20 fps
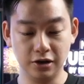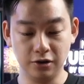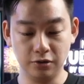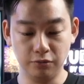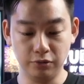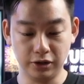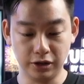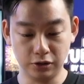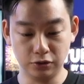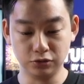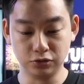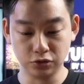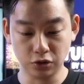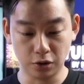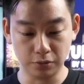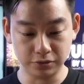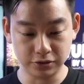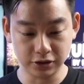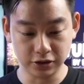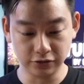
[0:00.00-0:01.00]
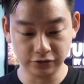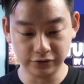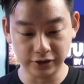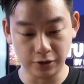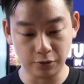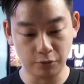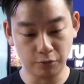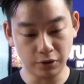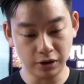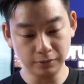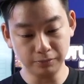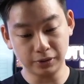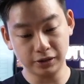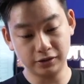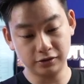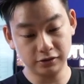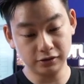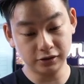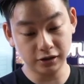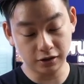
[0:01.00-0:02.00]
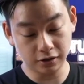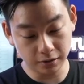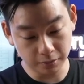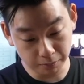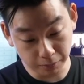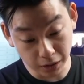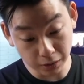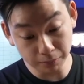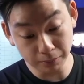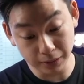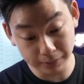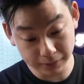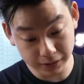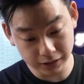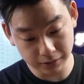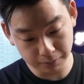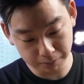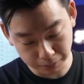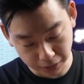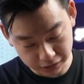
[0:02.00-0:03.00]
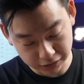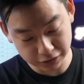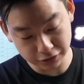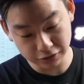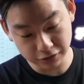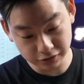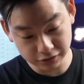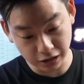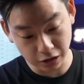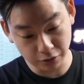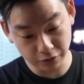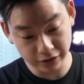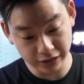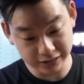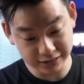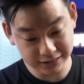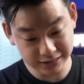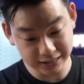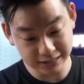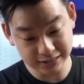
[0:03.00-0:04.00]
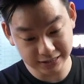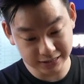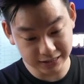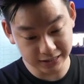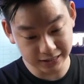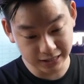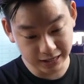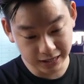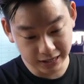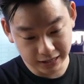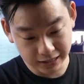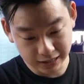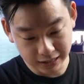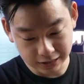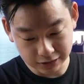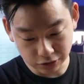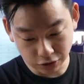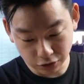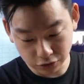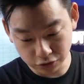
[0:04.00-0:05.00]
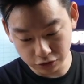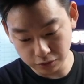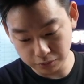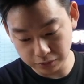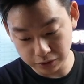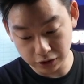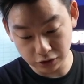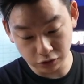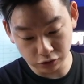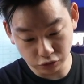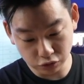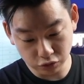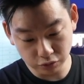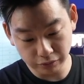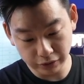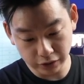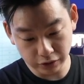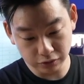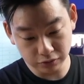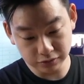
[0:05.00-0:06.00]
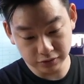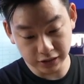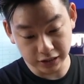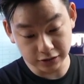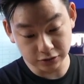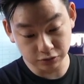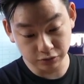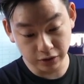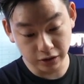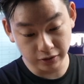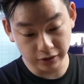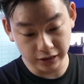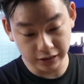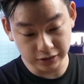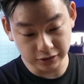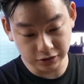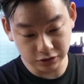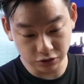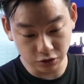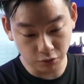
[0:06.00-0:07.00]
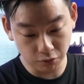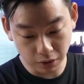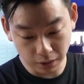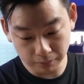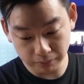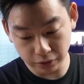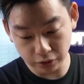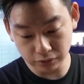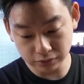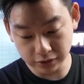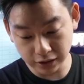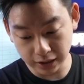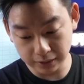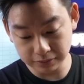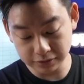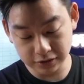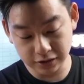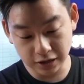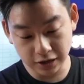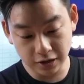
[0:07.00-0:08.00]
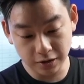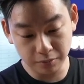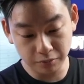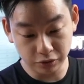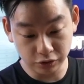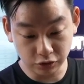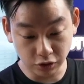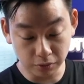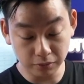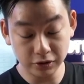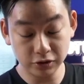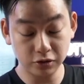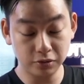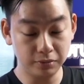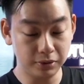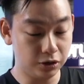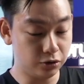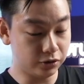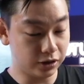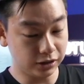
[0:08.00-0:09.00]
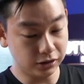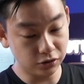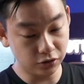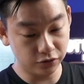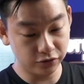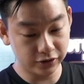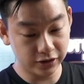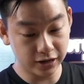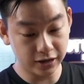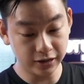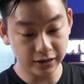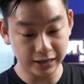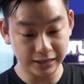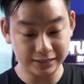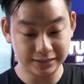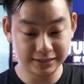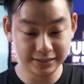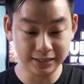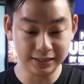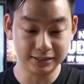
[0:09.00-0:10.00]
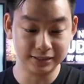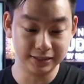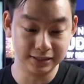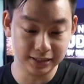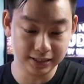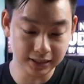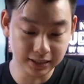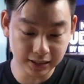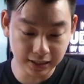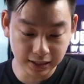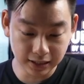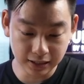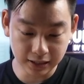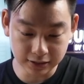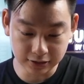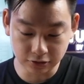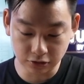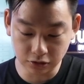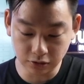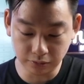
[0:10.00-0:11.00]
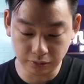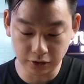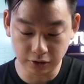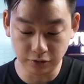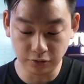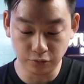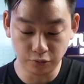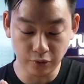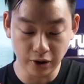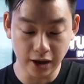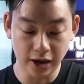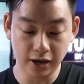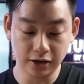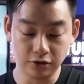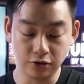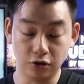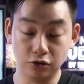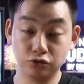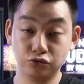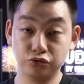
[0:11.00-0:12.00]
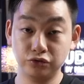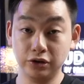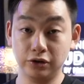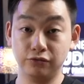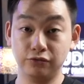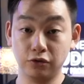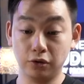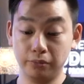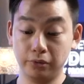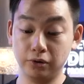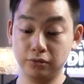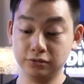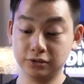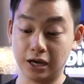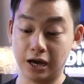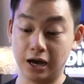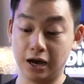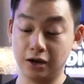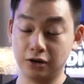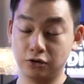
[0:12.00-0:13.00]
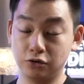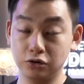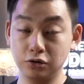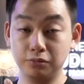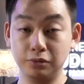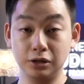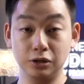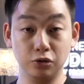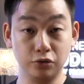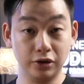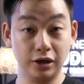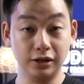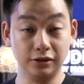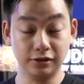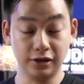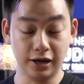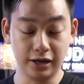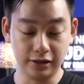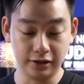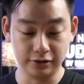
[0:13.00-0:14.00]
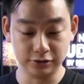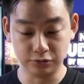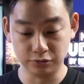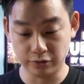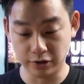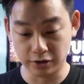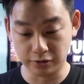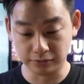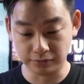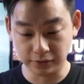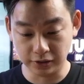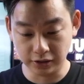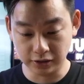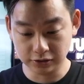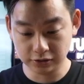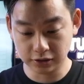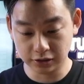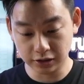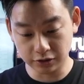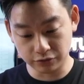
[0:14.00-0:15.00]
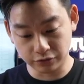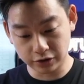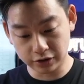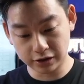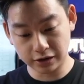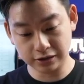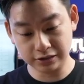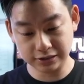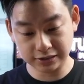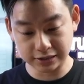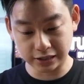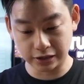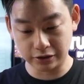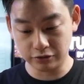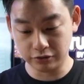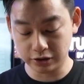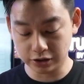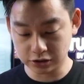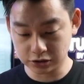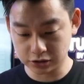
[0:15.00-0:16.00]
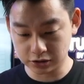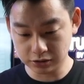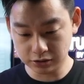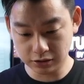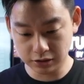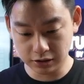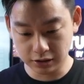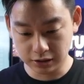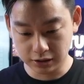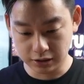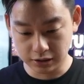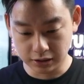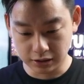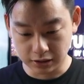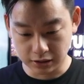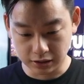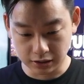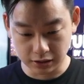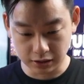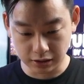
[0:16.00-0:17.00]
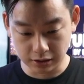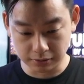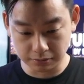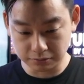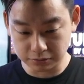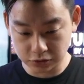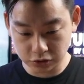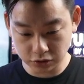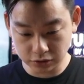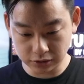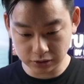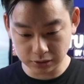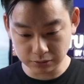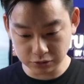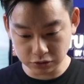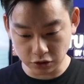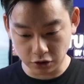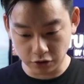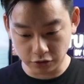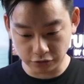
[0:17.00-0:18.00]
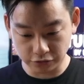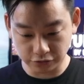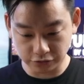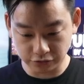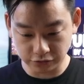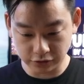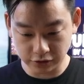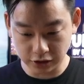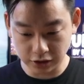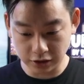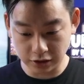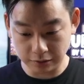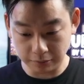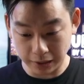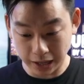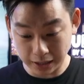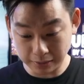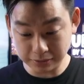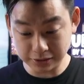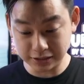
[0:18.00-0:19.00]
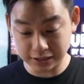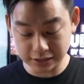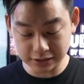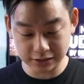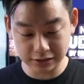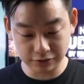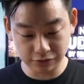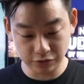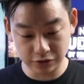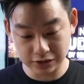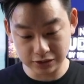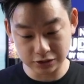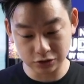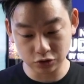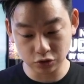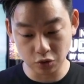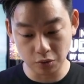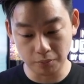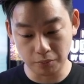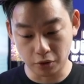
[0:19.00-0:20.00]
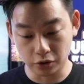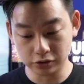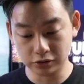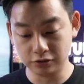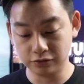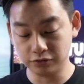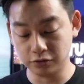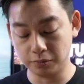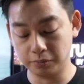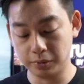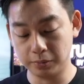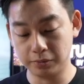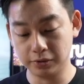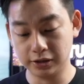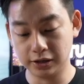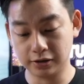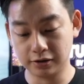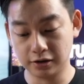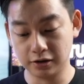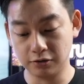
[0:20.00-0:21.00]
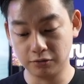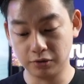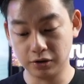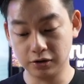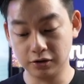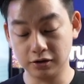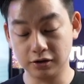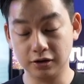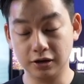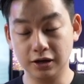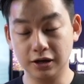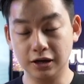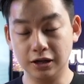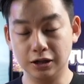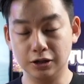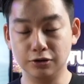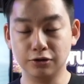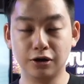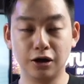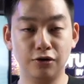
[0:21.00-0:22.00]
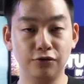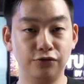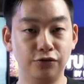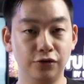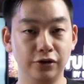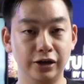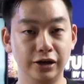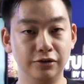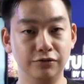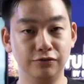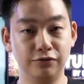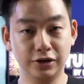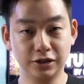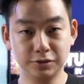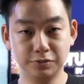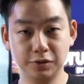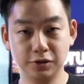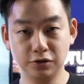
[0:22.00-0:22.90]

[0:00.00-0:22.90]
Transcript: we can also observe that one particular tower at 6C is all going to be your 2 bedrooms as well as your 1 bedroom types, predominantly going to be located over there. And 6D is going to be where your 3 and 4 bedrooms are going to be located at as well. So I think a very nice segregation. So in terms of the MCST fee, this is so important for people that kind of want to look out for like investment